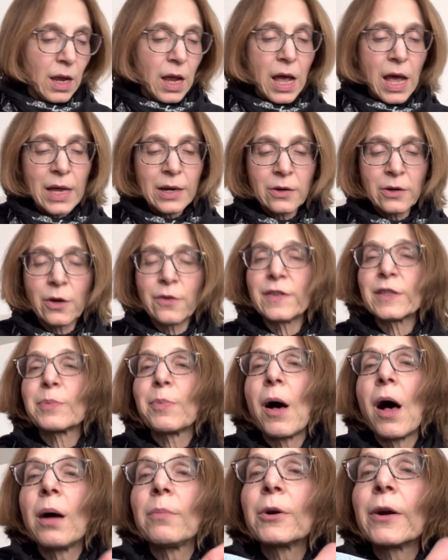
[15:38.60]
I don't know if it's
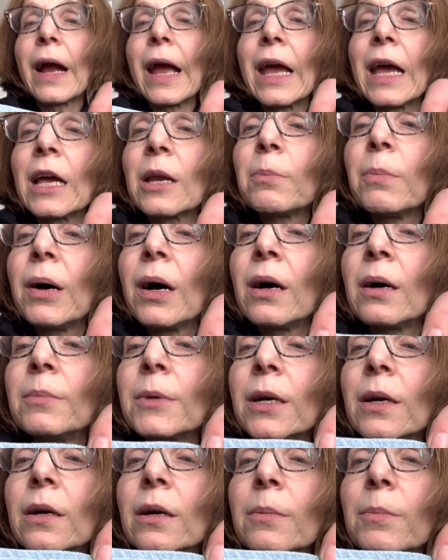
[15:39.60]
Palmer and
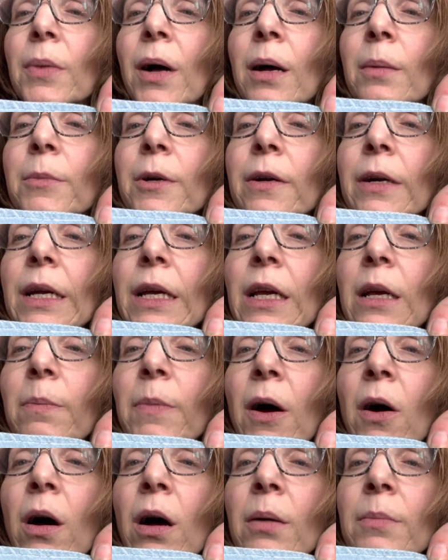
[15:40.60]
Palmer, Palmer E.
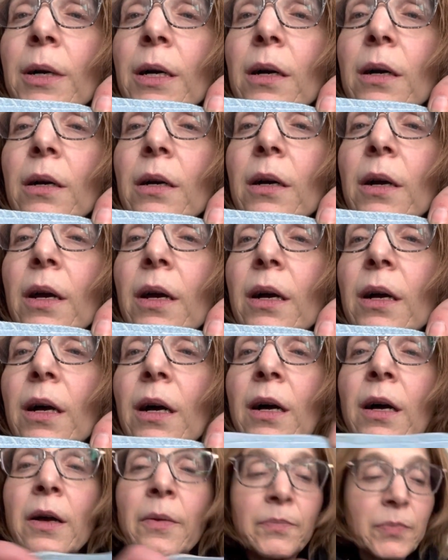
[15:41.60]
Palmer,
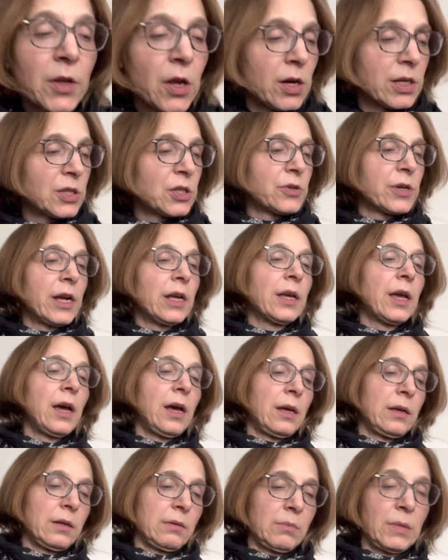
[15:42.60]
um,
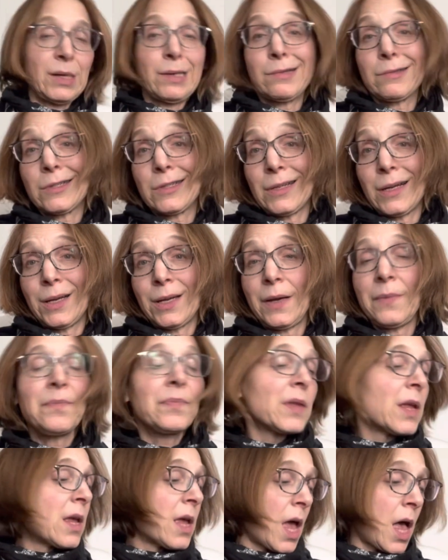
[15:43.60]
Australia, made in China.
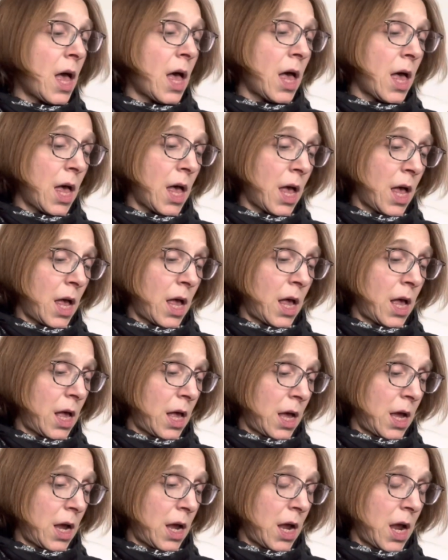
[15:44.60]
Uh,
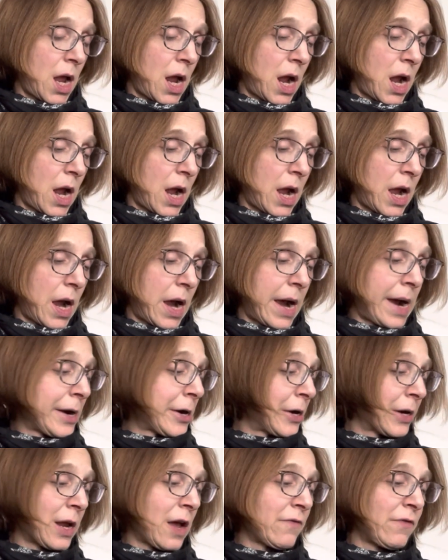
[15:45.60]
I
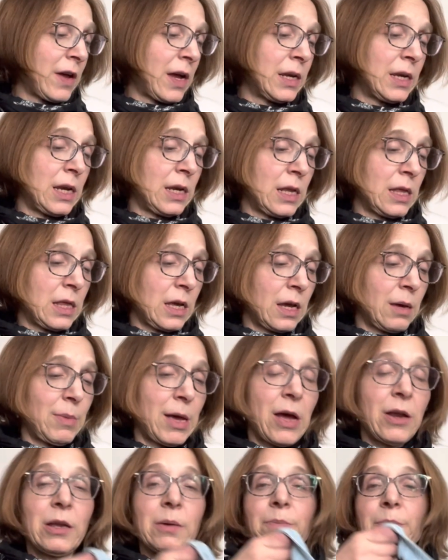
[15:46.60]
could not find anything
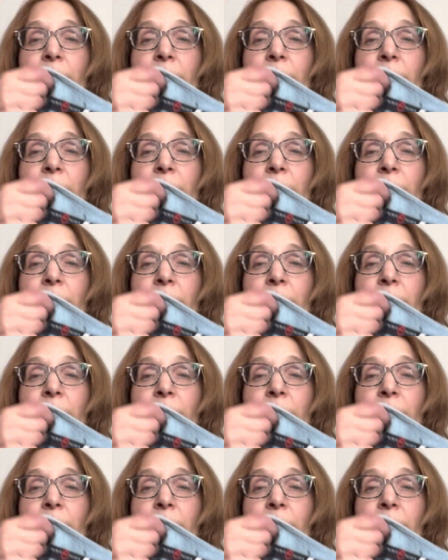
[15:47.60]
about it,